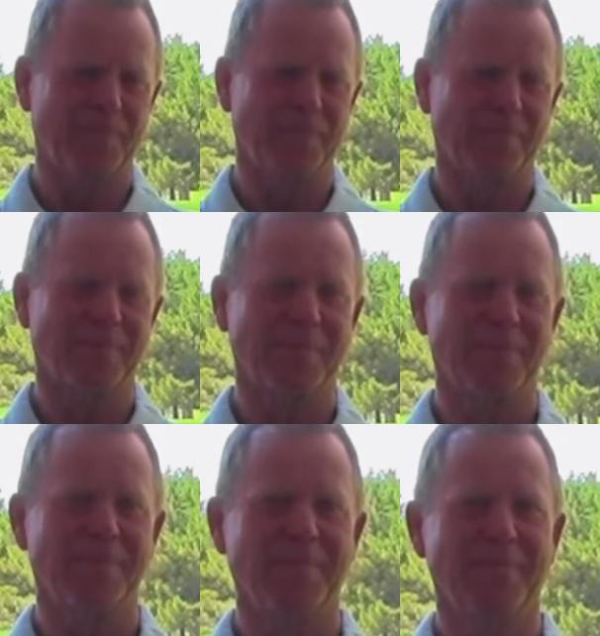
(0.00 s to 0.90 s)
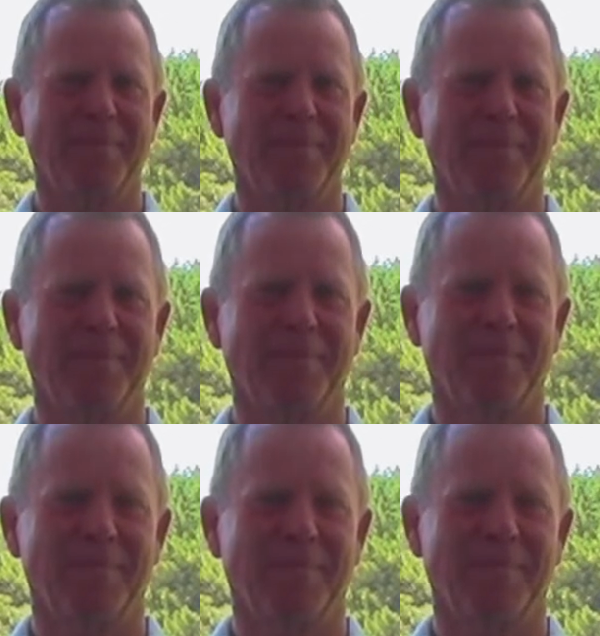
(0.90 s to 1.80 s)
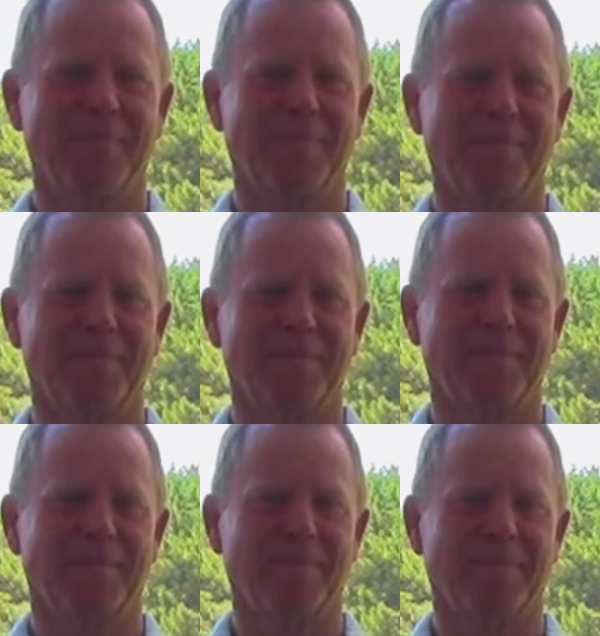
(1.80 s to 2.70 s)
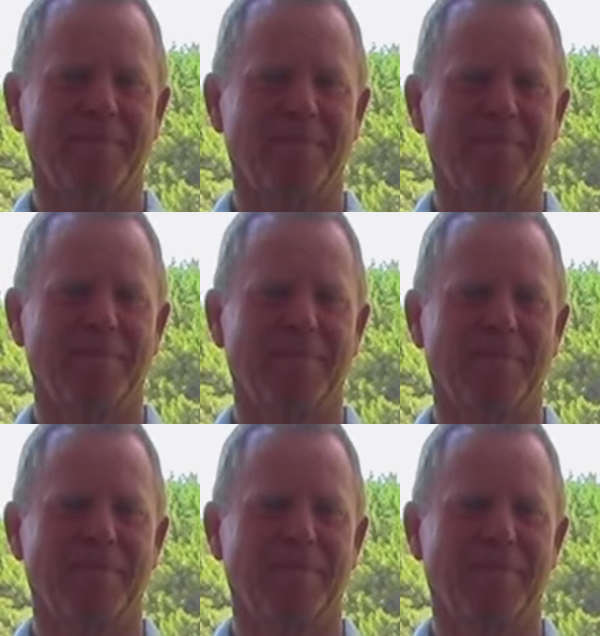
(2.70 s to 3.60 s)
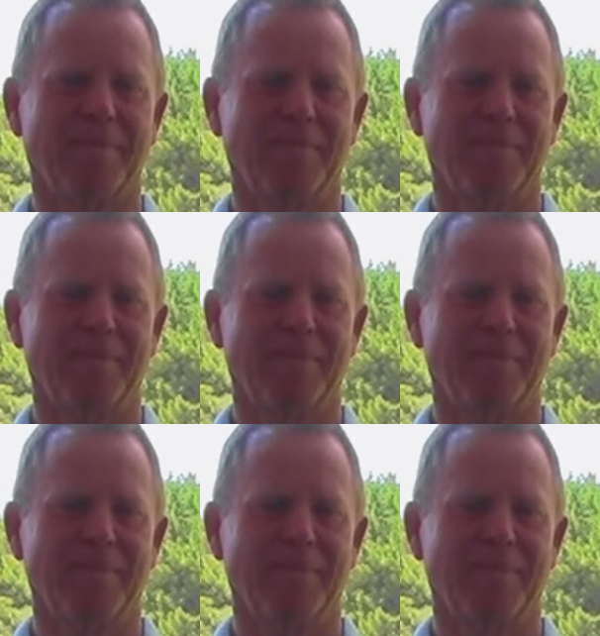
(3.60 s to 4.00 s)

No words are spoken by the person on screen.